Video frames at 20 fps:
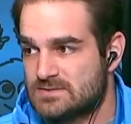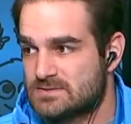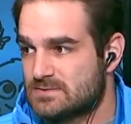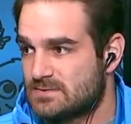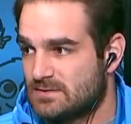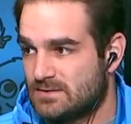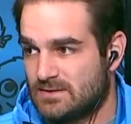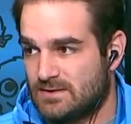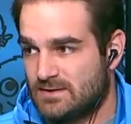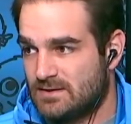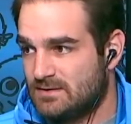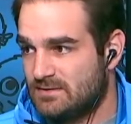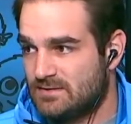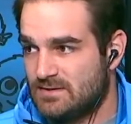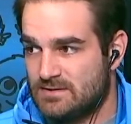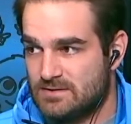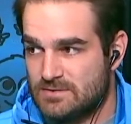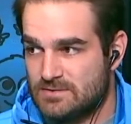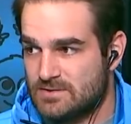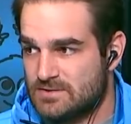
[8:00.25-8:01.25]
just
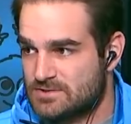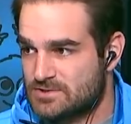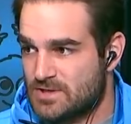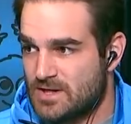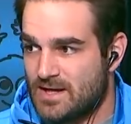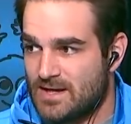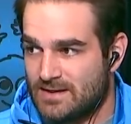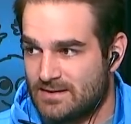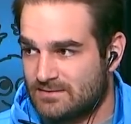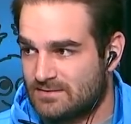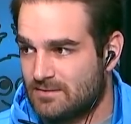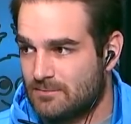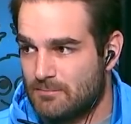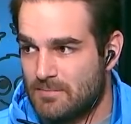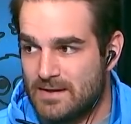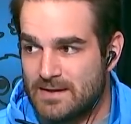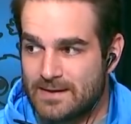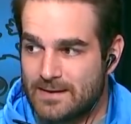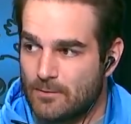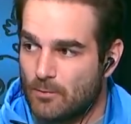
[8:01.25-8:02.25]
continued to try to
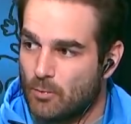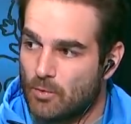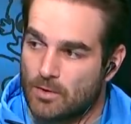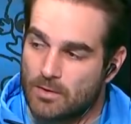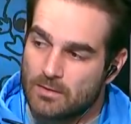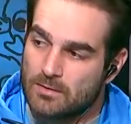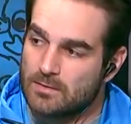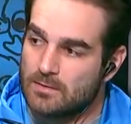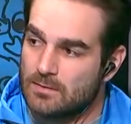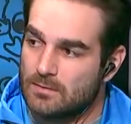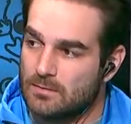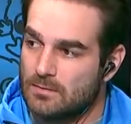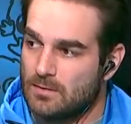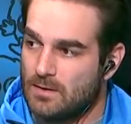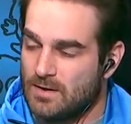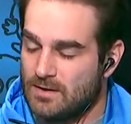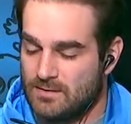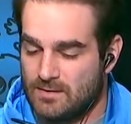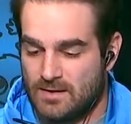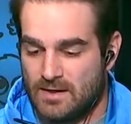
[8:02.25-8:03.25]
make it work.
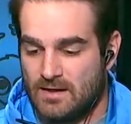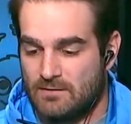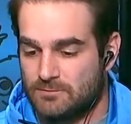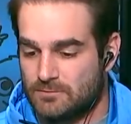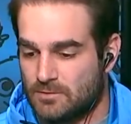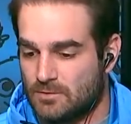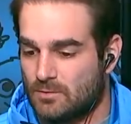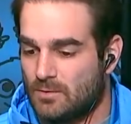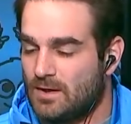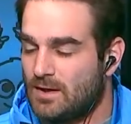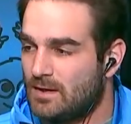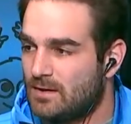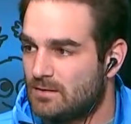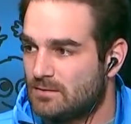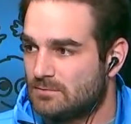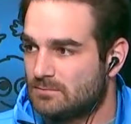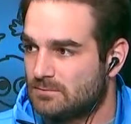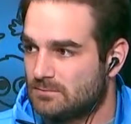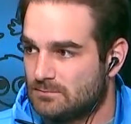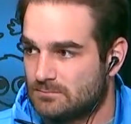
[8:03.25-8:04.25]
And then after a
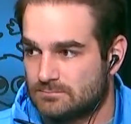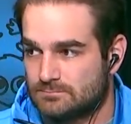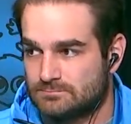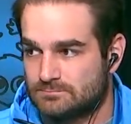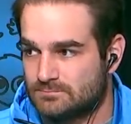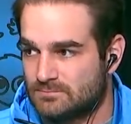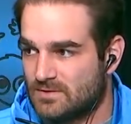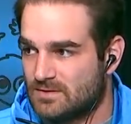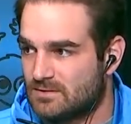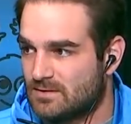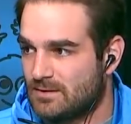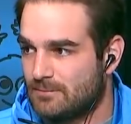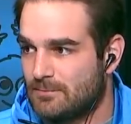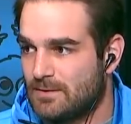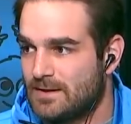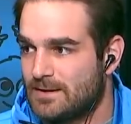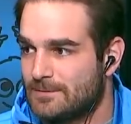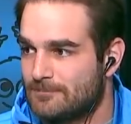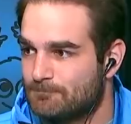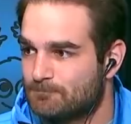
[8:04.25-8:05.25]
while, it's like,
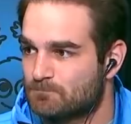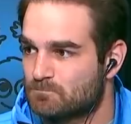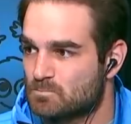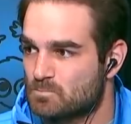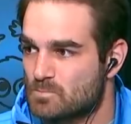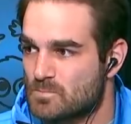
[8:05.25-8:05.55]
man.